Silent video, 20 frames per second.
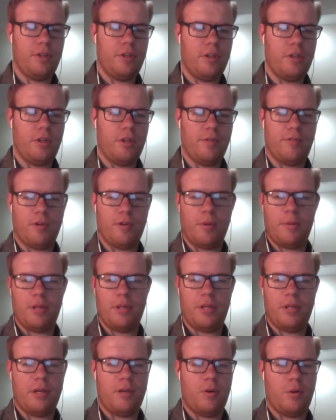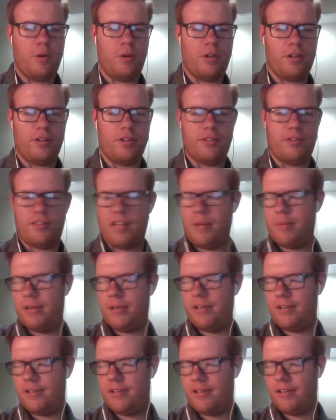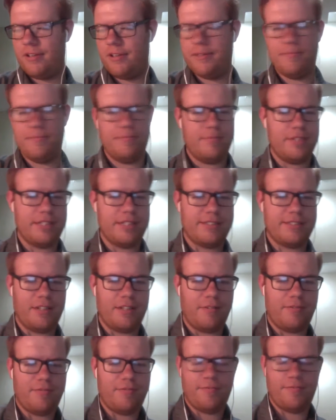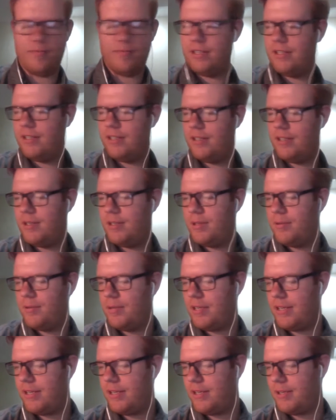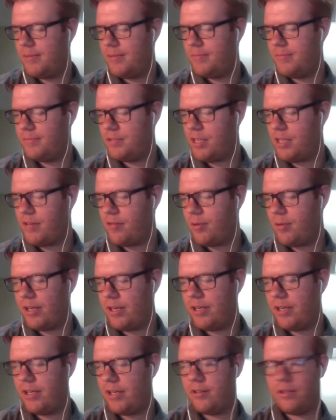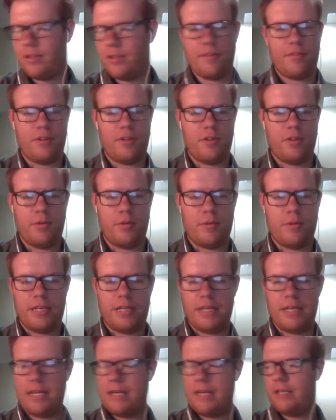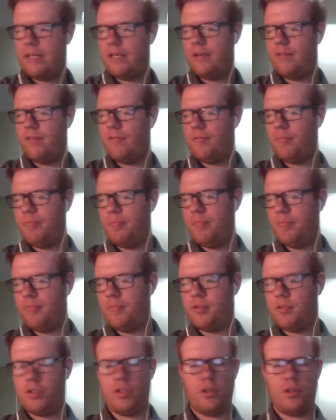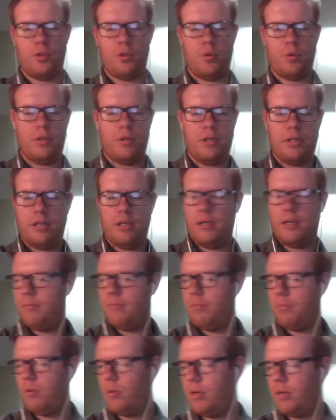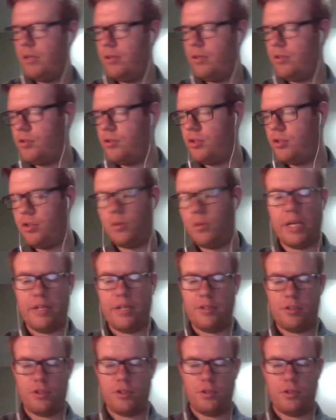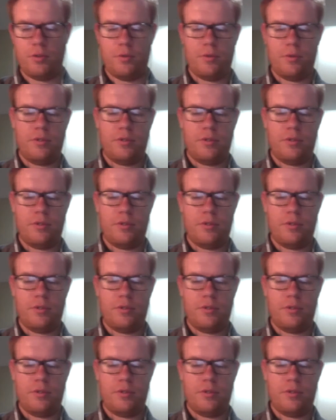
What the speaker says: formula, or you can just type it into the Excel software, and it'll give you negative 2.282.